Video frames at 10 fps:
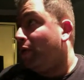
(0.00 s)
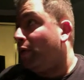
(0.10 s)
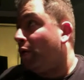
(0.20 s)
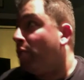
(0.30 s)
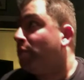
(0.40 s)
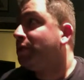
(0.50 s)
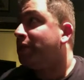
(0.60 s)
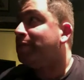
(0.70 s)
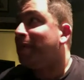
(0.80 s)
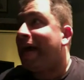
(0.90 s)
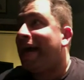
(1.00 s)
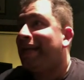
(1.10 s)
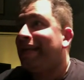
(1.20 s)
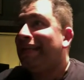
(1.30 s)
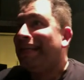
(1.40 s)
almost as
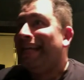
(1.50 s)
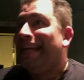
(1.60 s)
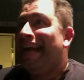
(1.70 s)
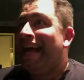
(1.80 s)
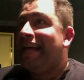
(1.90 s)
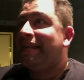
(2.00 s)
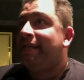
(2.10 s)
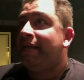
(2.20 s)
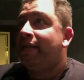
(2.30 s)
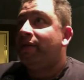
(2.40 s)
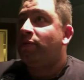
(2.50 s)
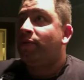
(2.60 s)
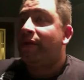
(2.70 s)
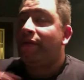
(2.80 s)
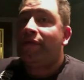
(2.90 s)
bad as it is
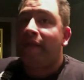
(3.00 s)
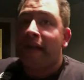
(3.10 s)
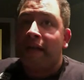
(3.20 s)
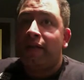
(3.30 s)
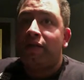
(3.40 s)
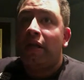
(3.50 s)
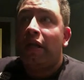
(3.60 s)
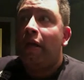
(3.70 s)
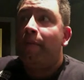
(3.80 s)
with the fans,